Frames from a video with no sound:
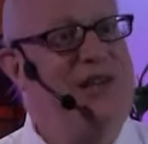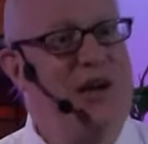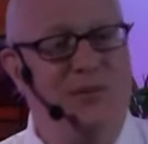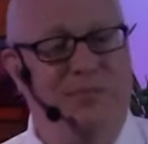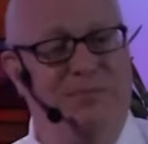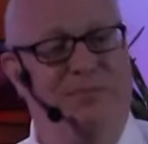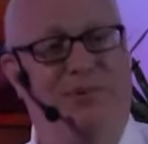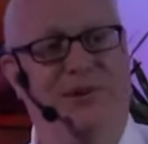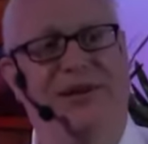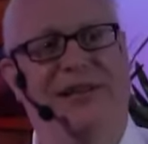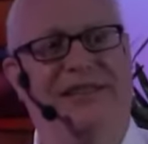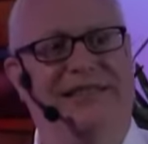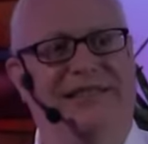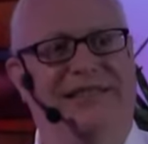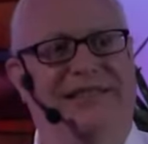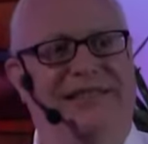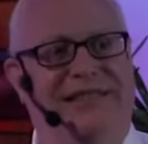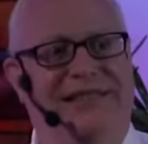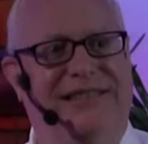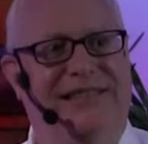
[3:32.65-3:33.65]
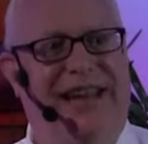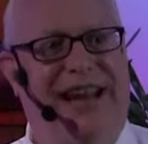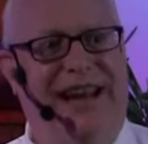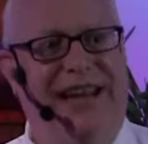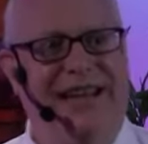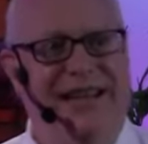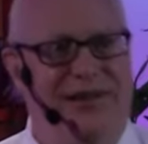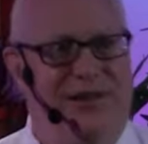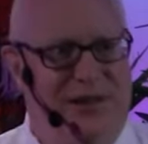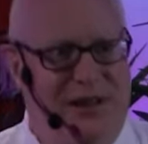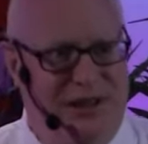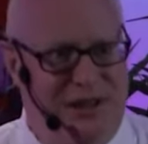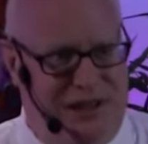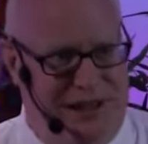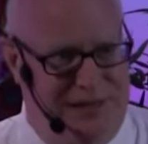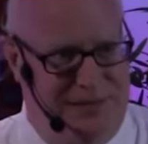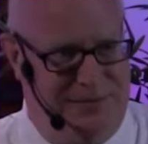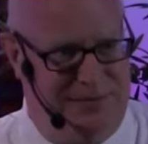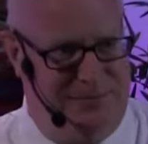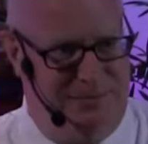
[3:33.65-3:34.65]
don't put any
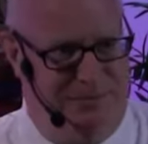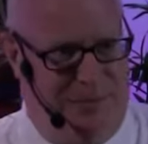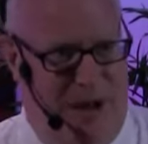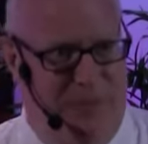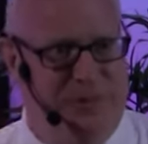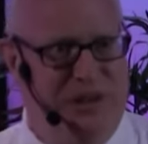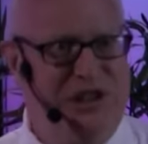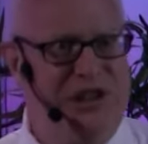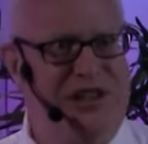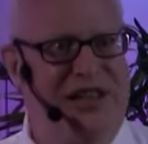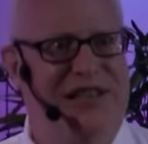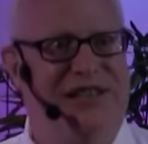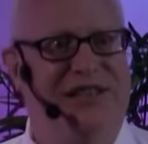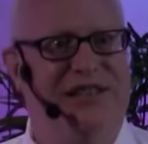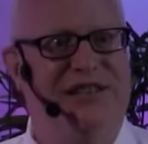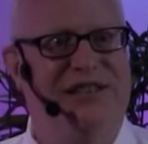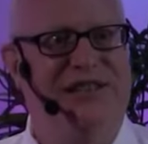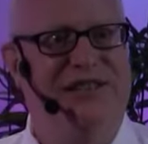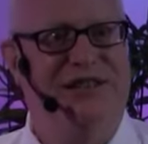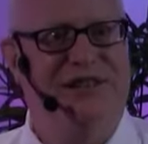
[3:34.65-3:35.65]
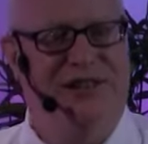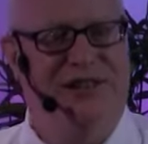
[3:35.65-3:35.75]
Christian bumper stickers